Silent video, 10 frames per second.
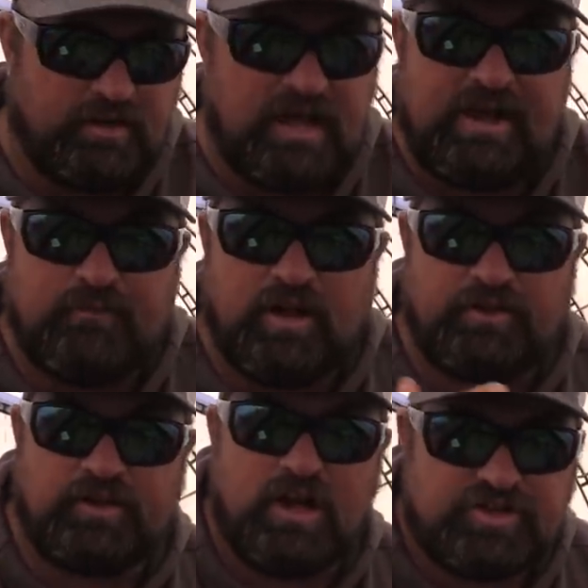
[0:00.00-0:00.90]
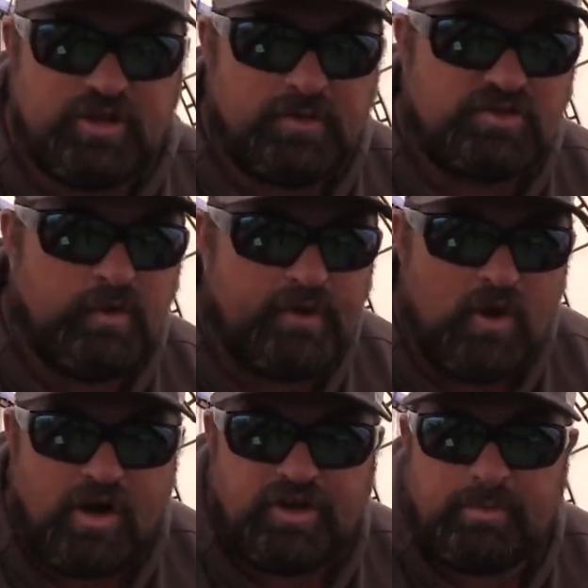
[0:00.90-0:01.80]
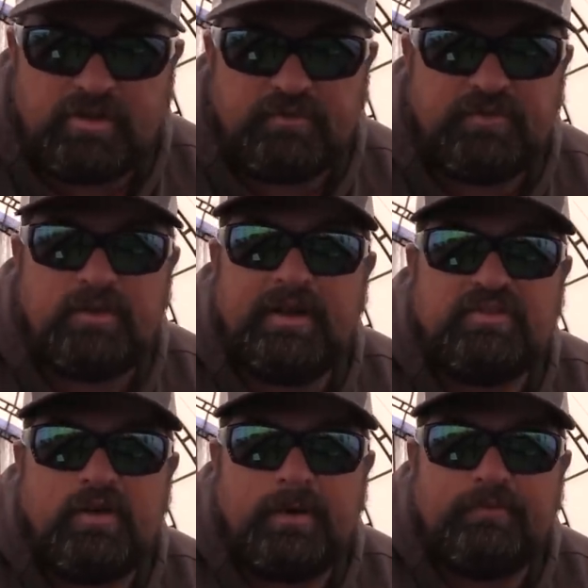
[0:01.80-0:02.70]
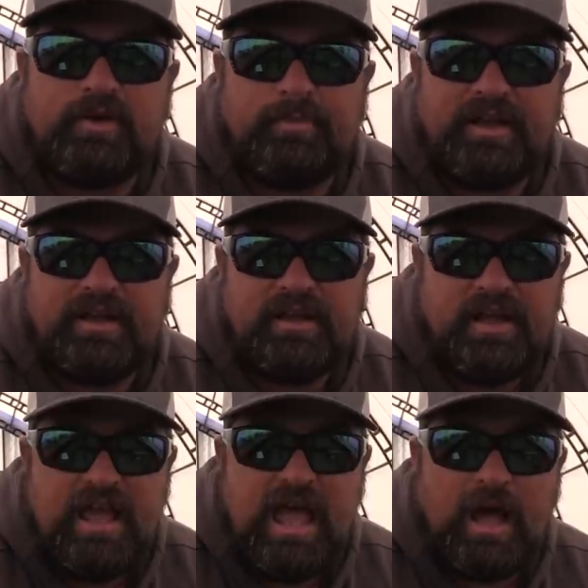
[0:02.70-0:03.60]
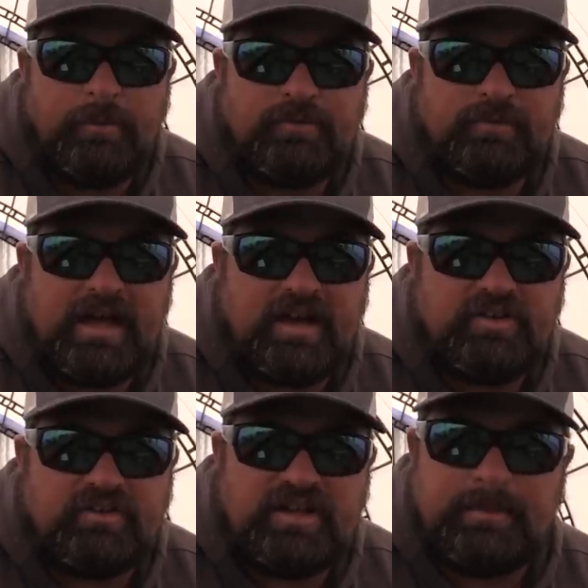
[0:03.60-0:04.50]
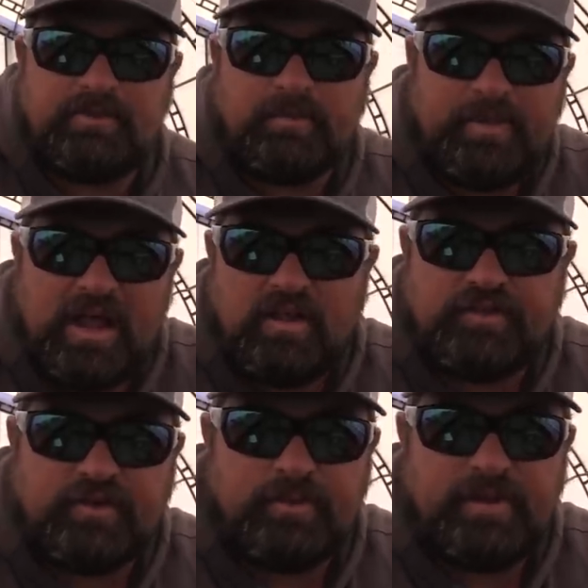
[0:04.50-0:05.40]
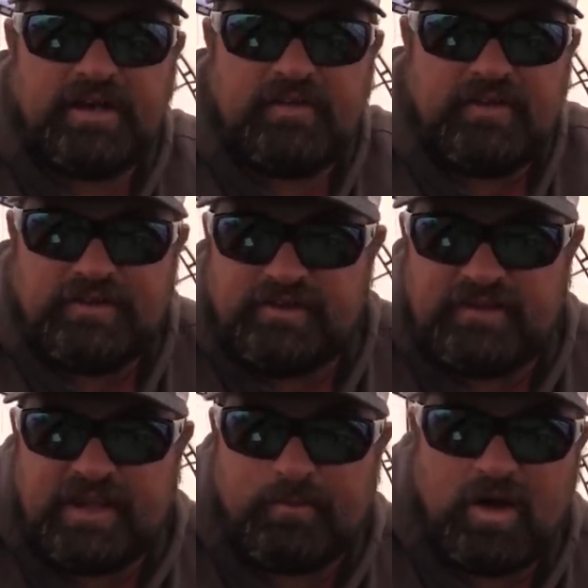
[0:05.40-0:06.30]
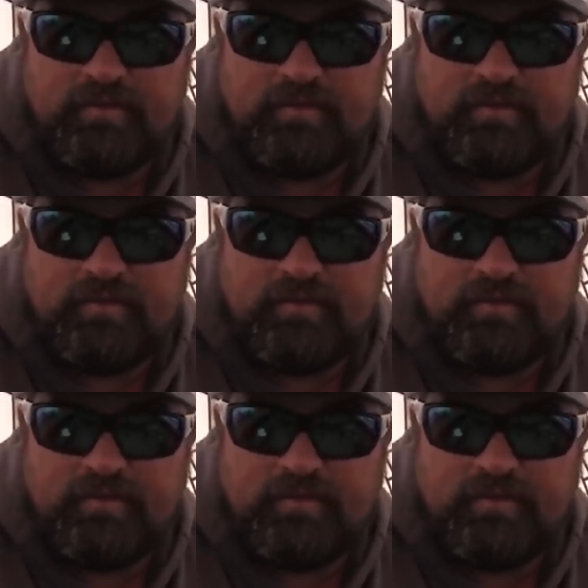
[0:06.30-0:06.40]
in the live well and they're not sure what's going on, you can put the fin weights on them for a bit. Helps them kind of just keep their balance for a bit, and then you can take them